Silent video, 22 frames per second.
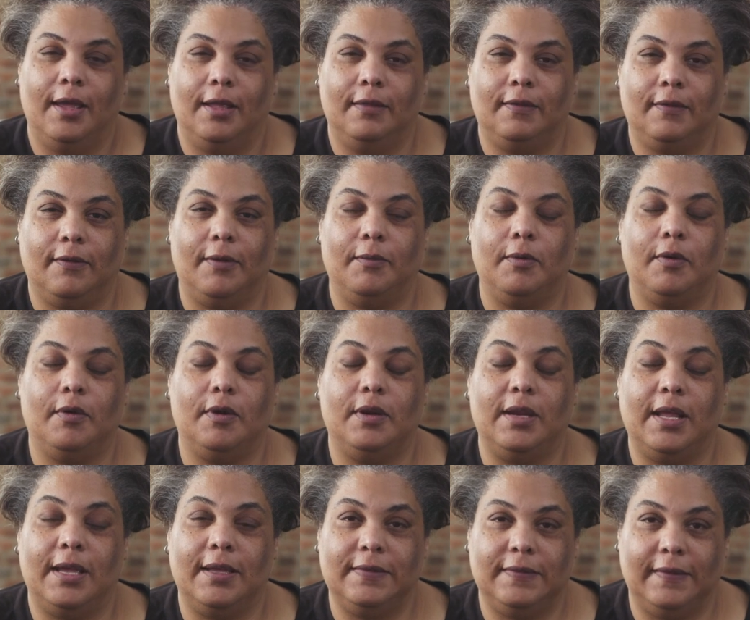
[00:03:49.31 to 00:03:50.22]
And so I wrote
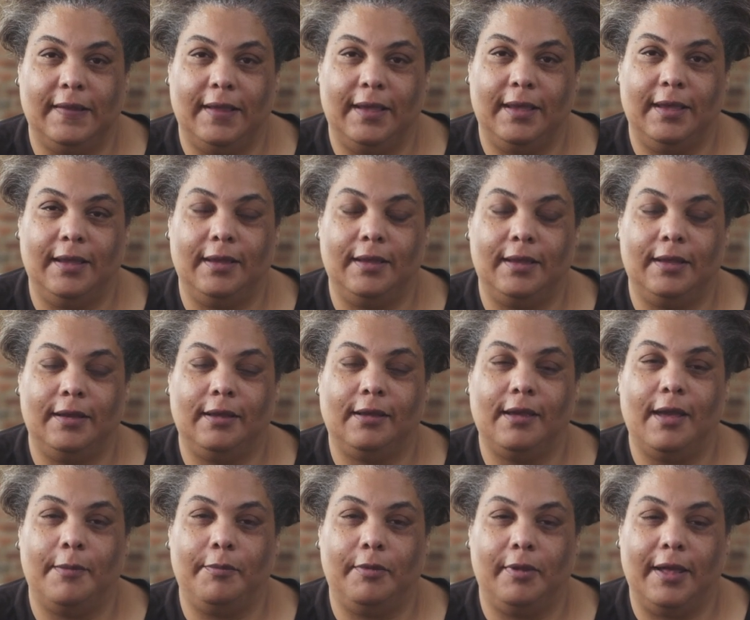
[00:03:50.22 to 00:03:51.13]
an essay in a
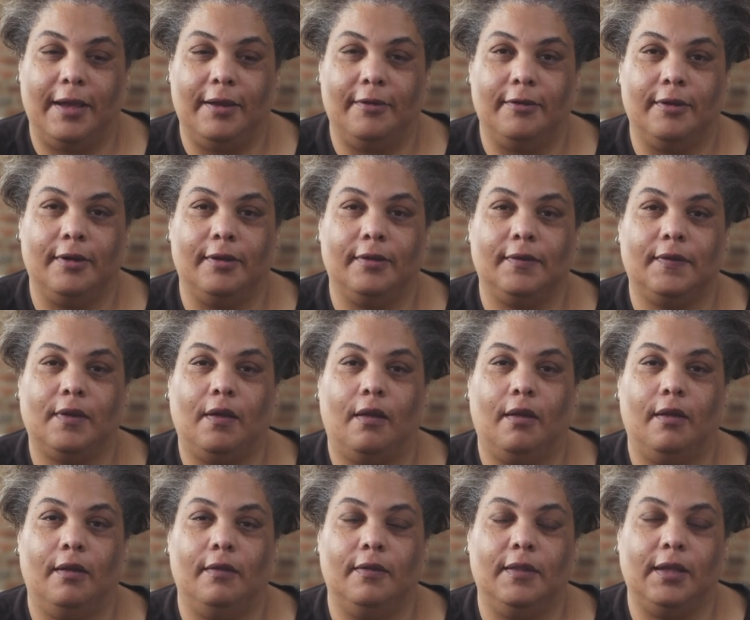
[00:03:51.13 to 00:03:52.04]
couple hours
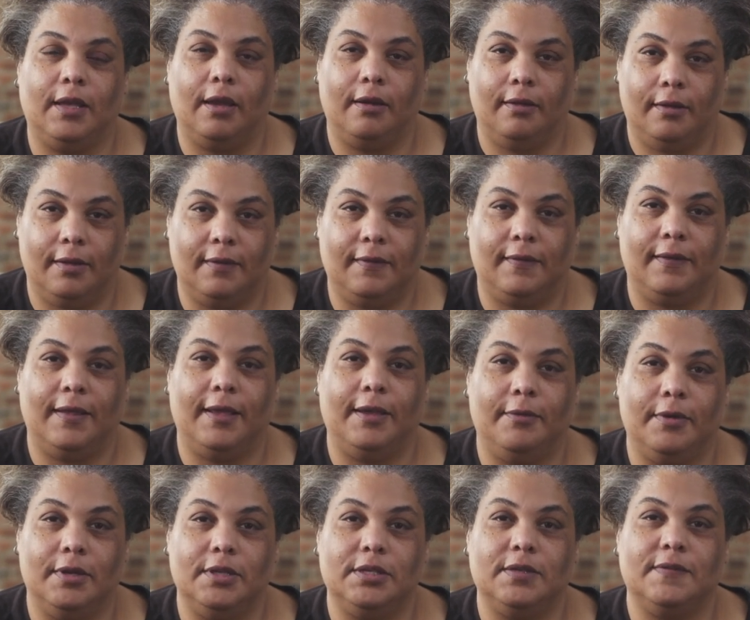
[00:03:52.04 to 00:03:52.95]
called The Careless
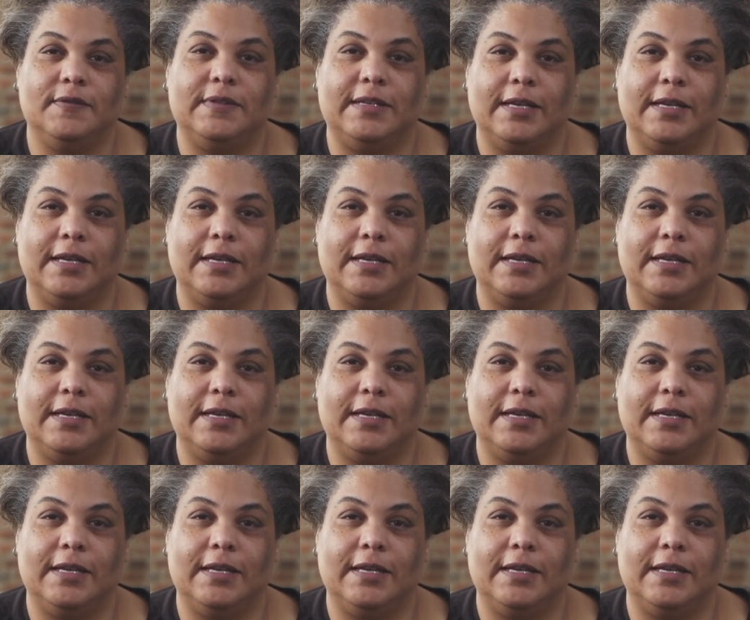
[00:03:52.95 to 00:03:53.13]
Language of